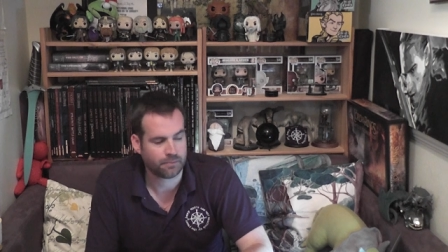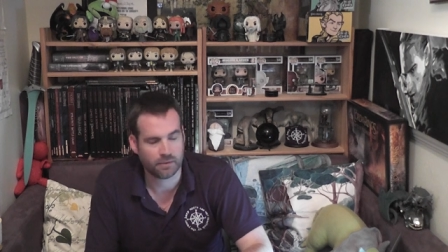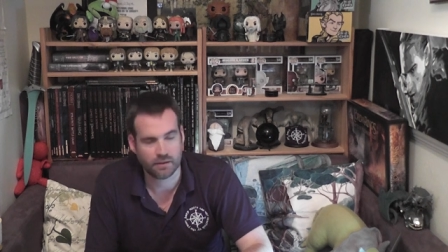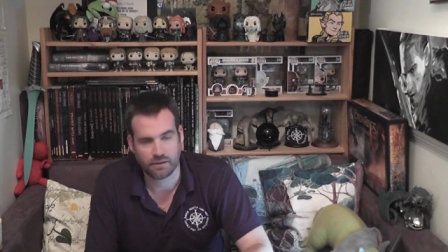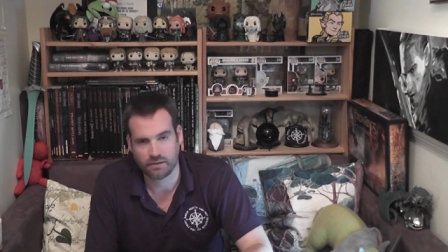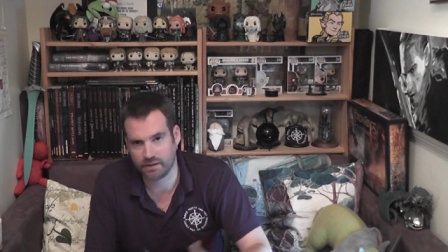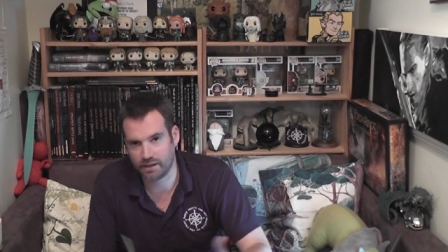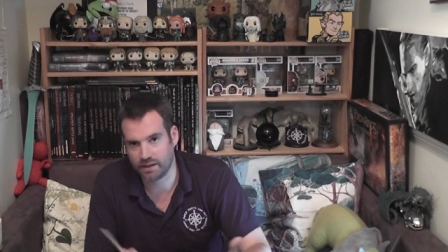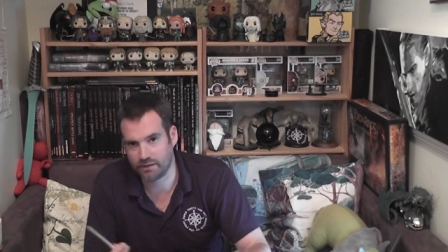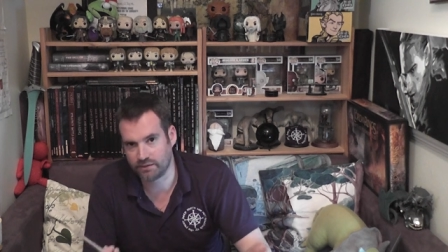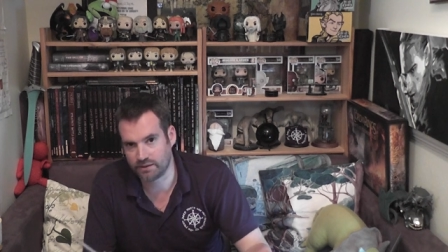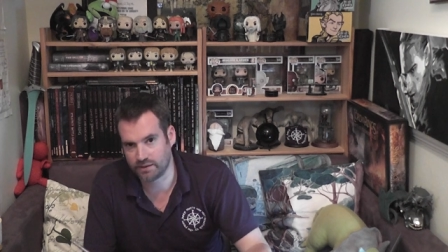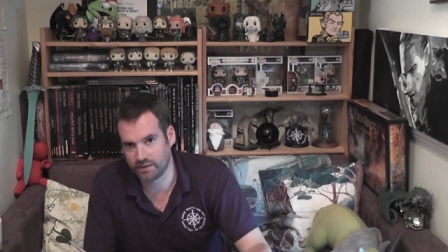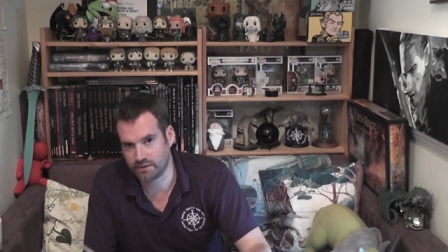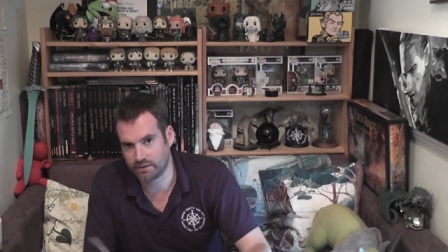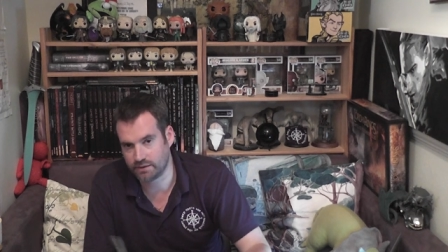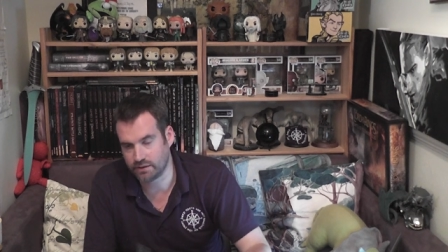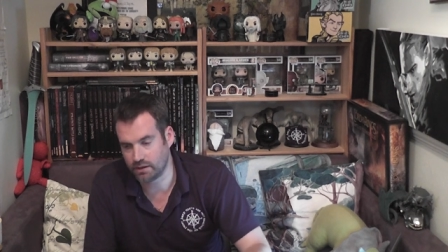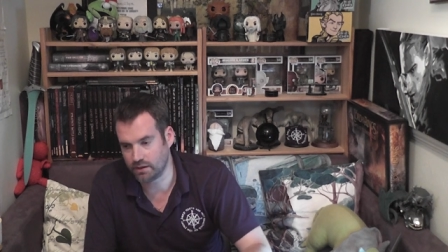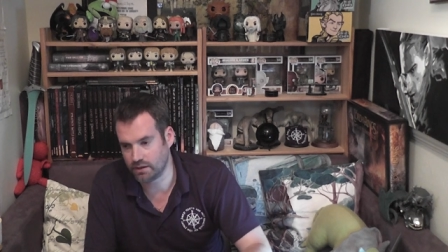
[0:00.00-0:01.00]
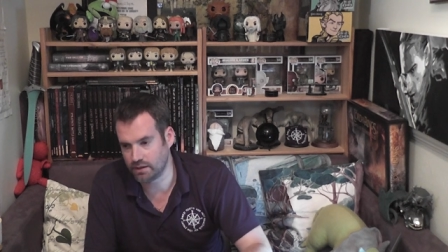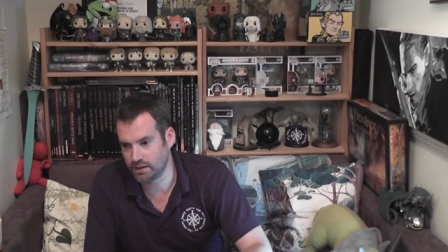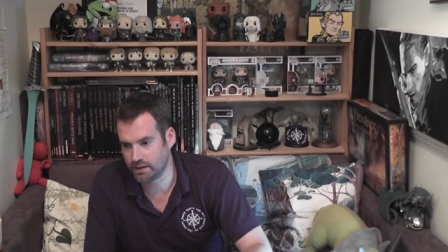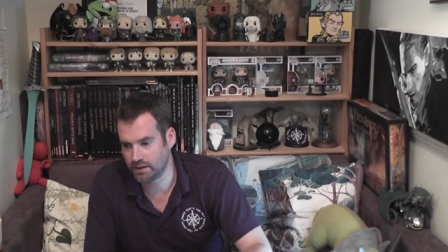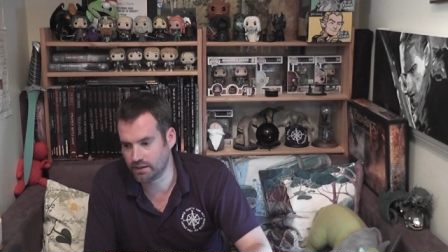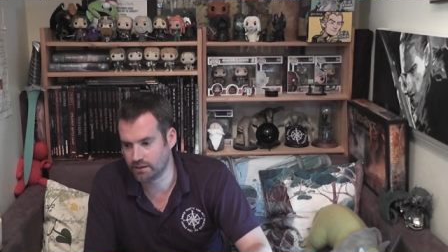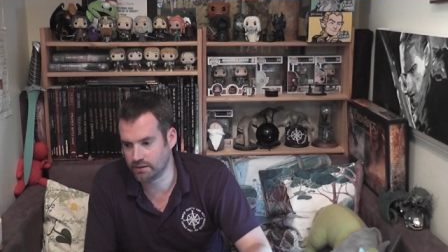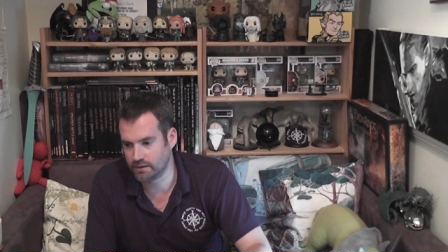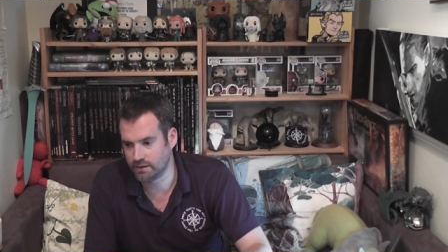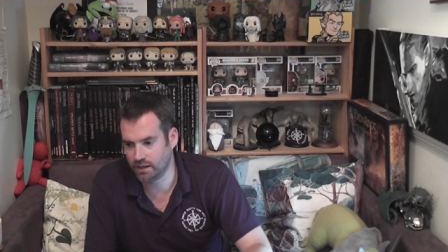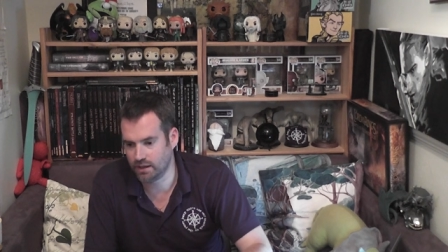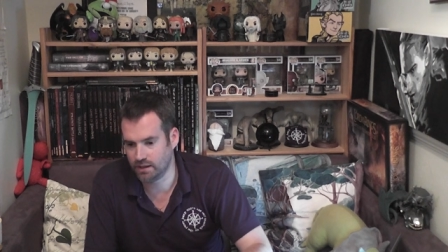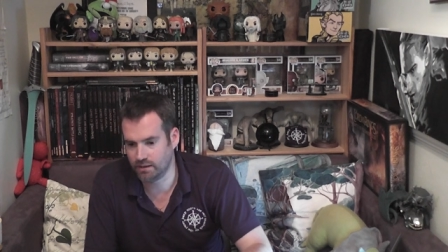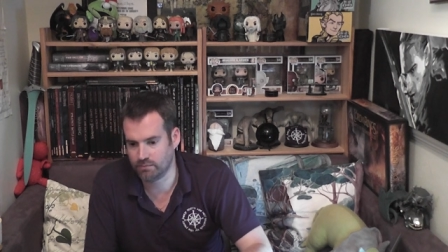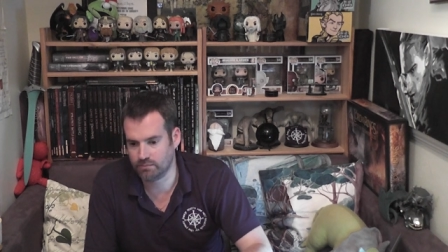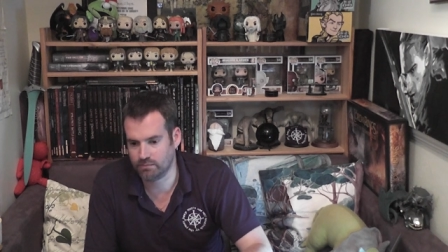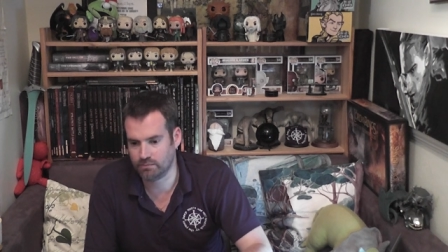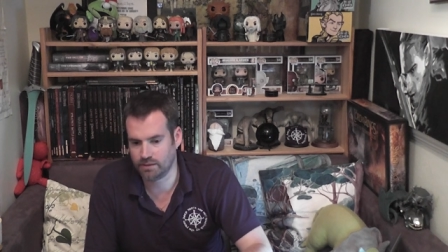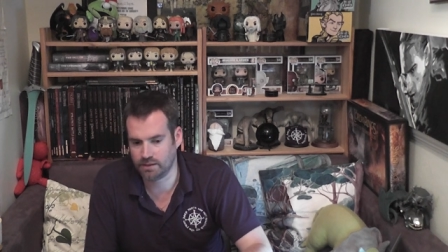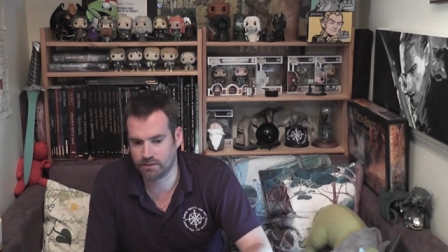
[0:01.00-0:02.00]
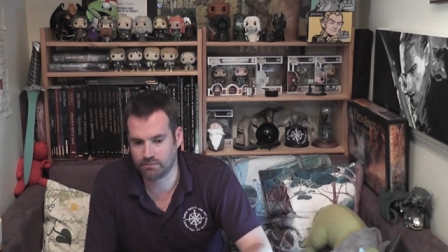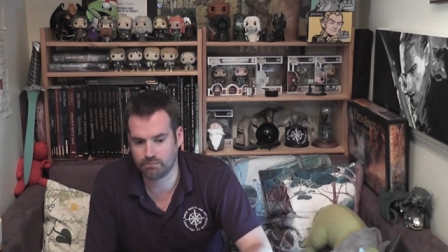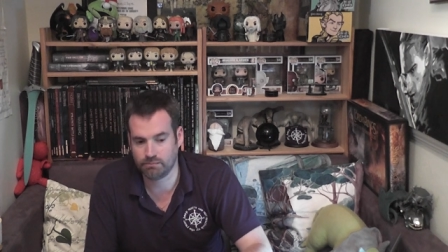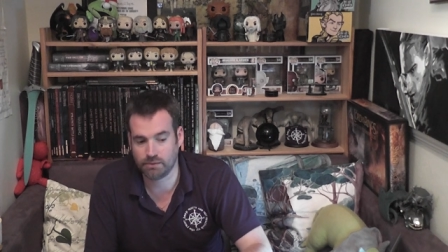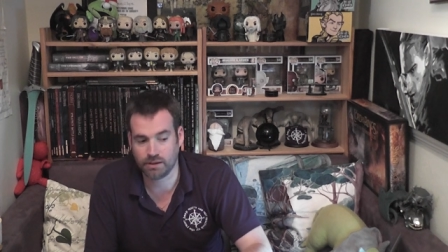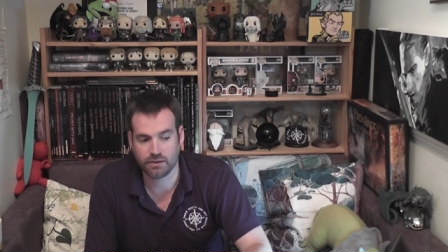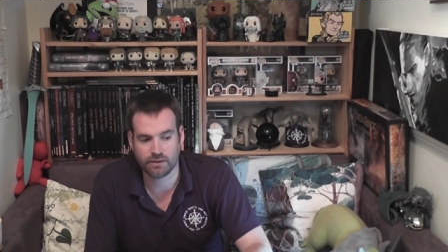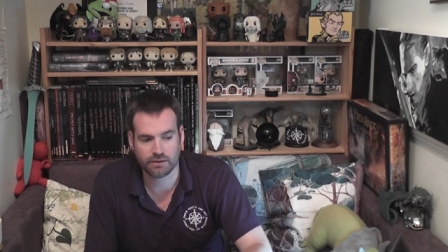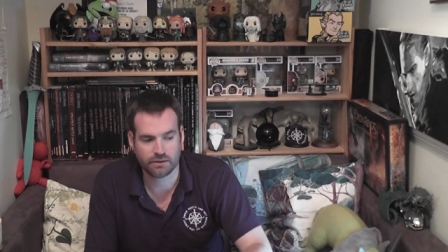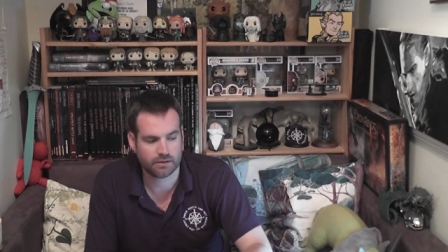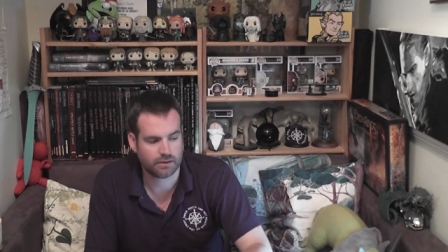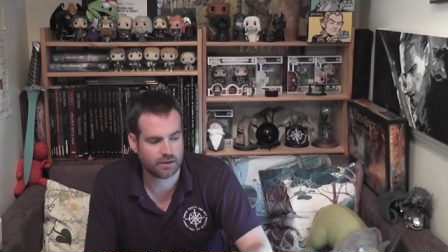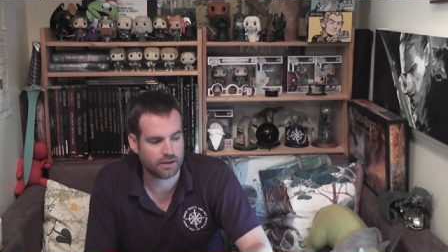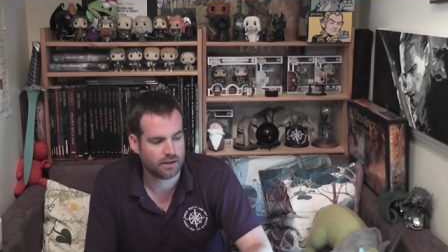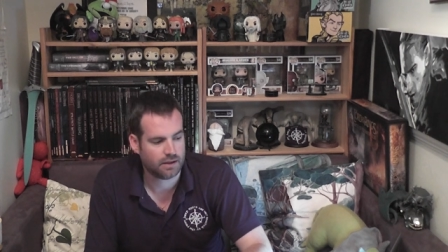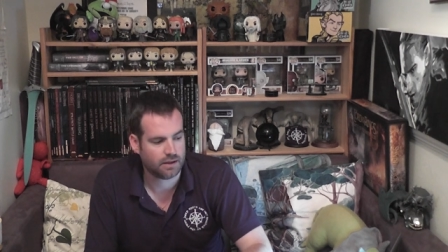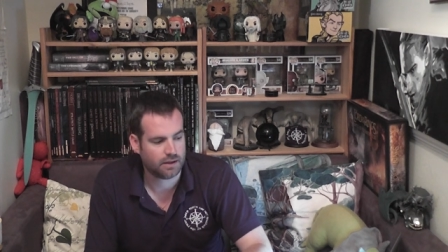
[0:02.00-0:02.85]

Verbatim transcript: So they haven't seen Charlotte in um, in months,